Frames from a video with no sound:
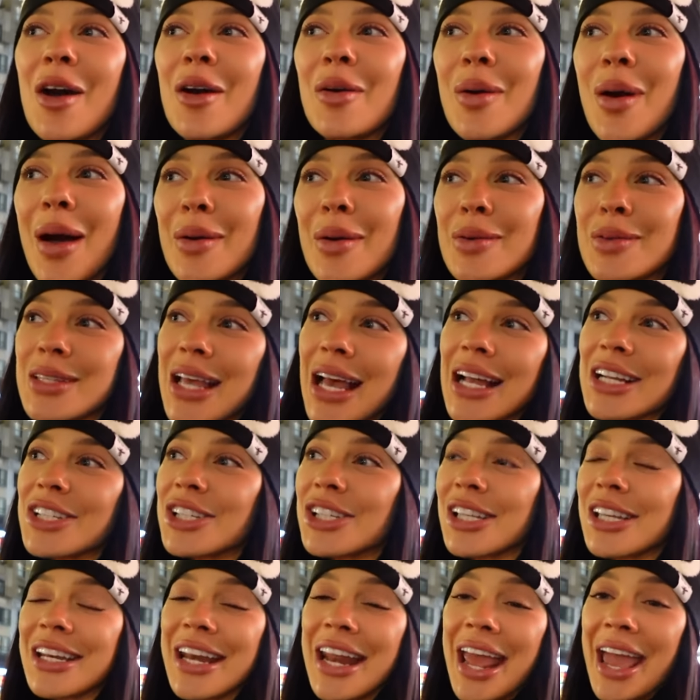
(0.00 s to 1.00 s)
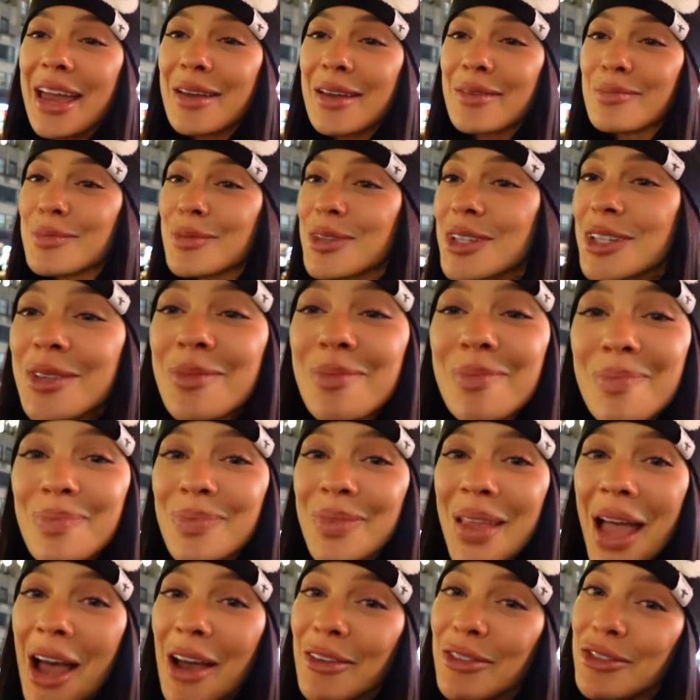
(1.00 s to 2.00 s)
I was actually named
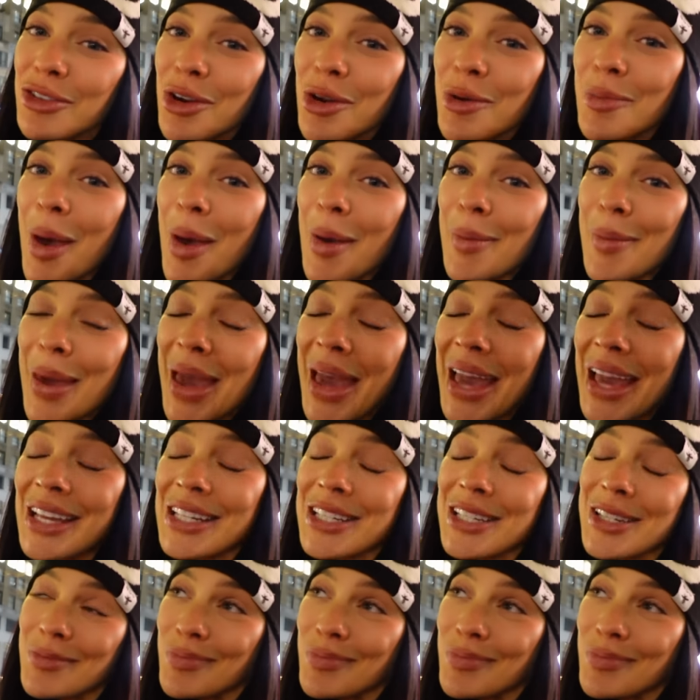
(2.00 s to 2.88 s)
after a mermaid